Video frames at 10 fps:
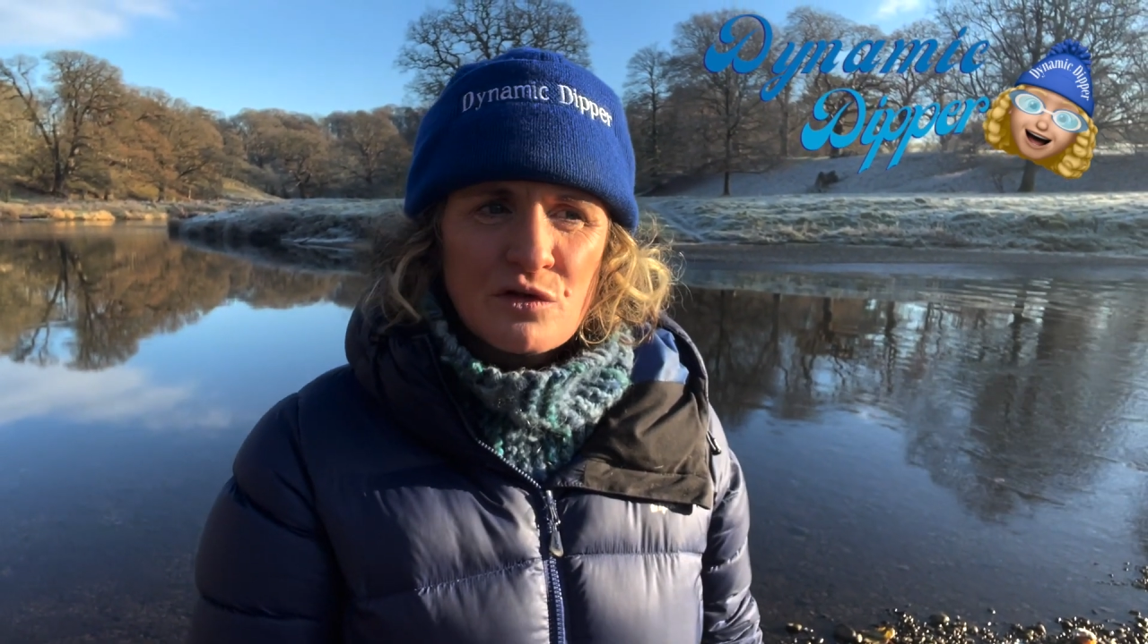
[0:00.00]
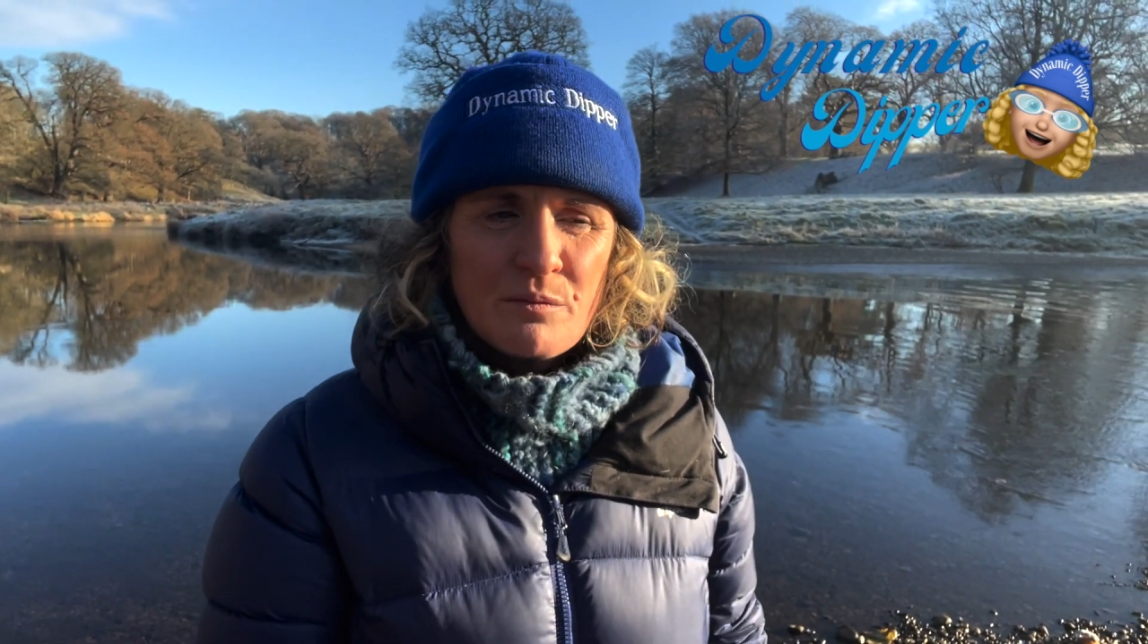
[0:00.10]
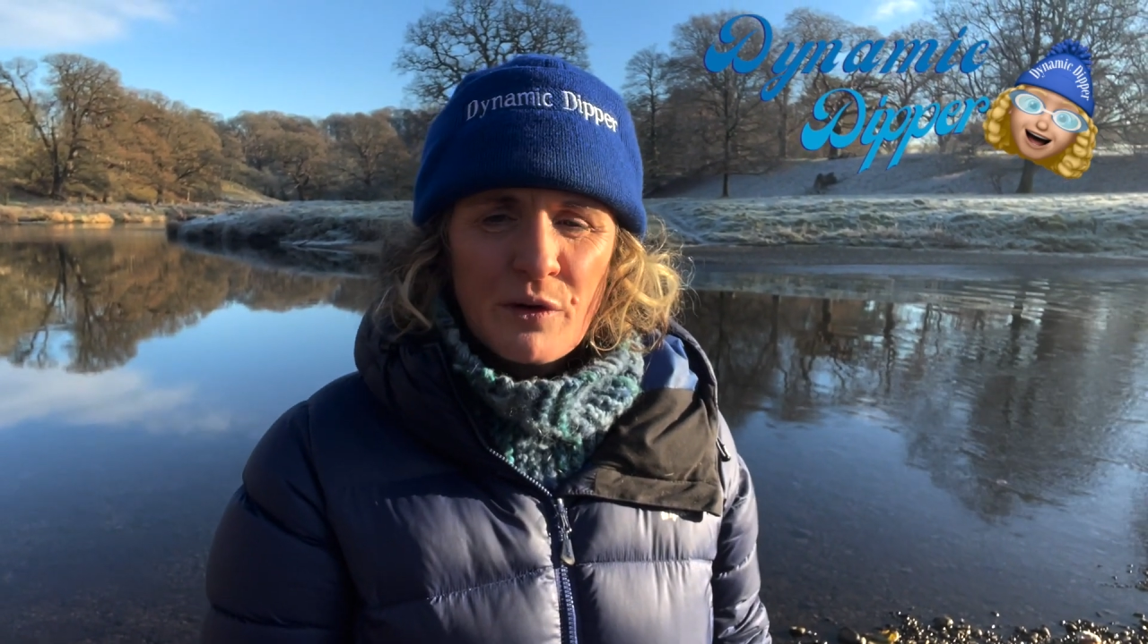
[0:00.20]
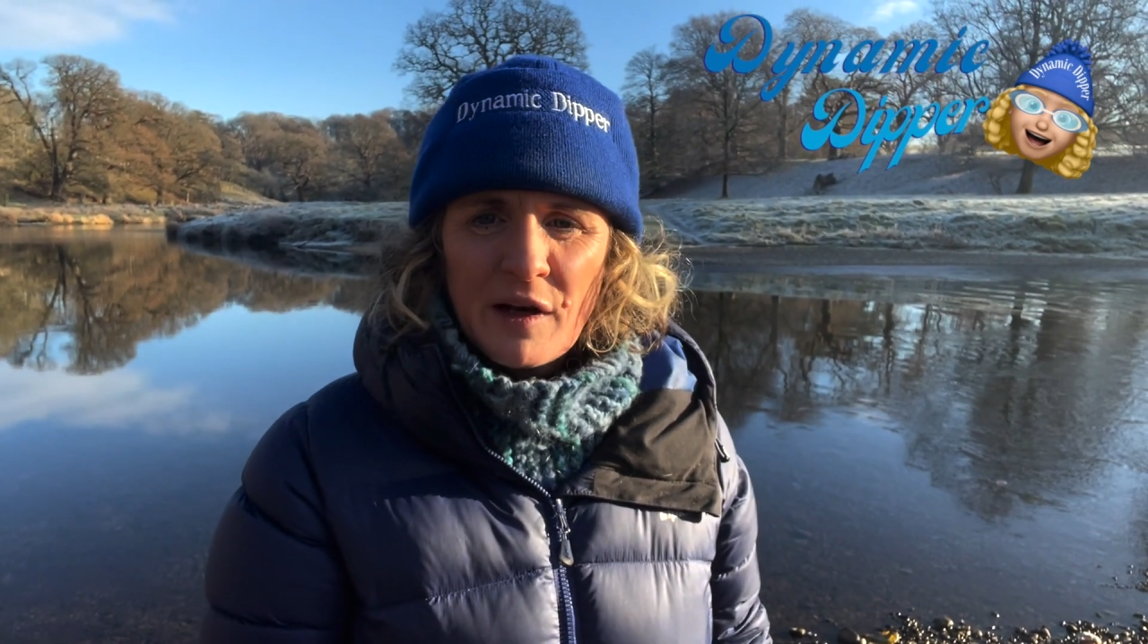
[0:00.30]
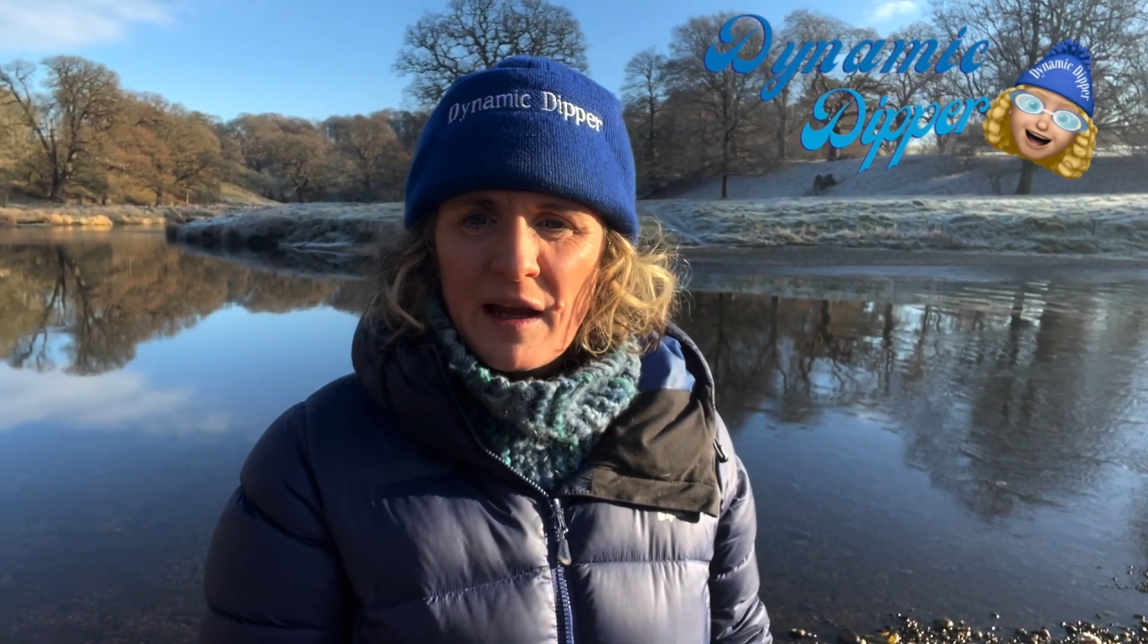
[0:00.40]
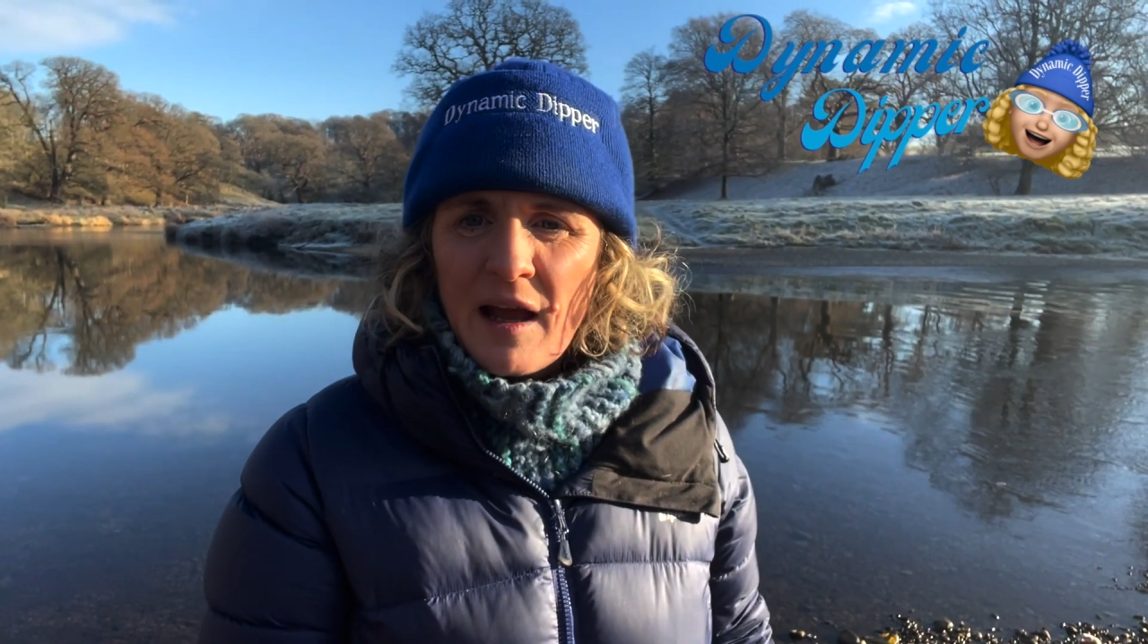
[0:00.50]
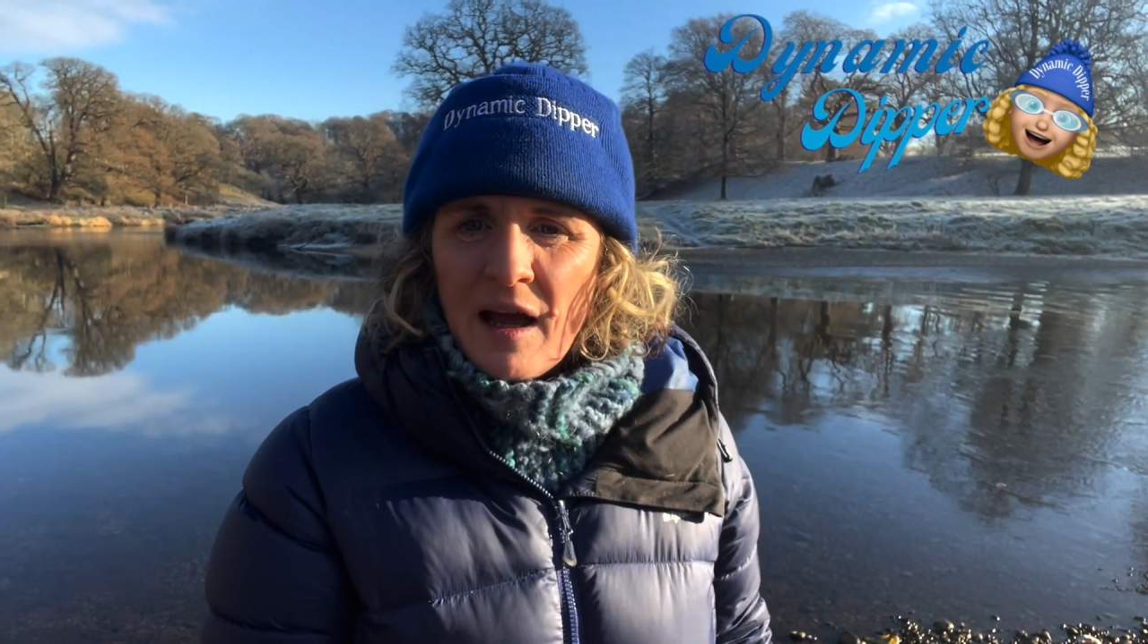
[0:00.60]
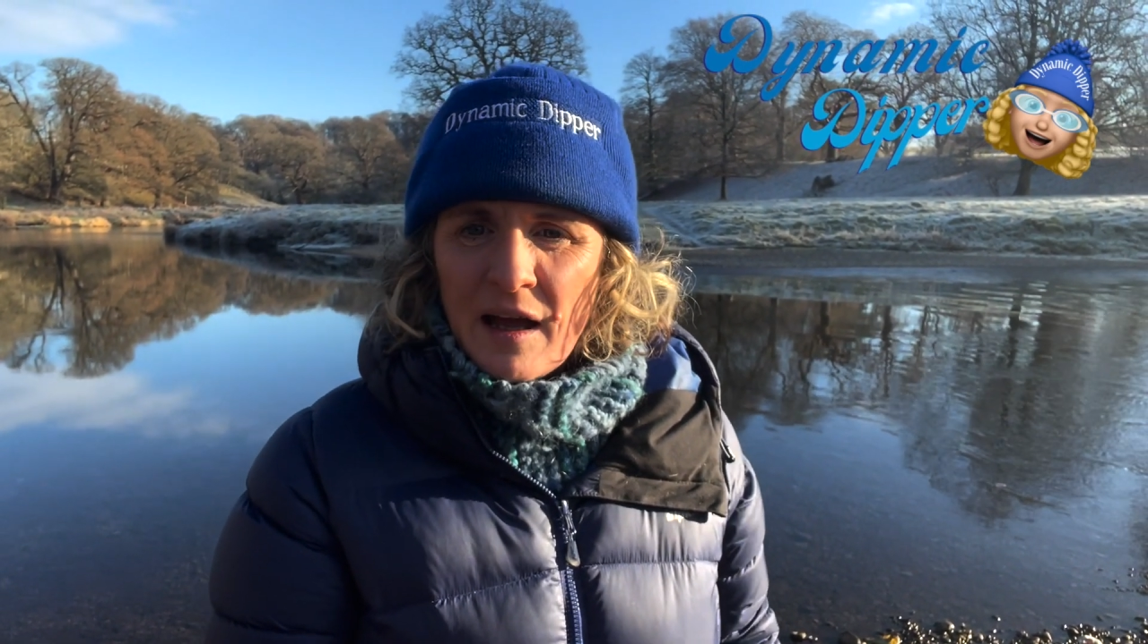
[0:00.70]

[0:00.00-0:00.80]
somebody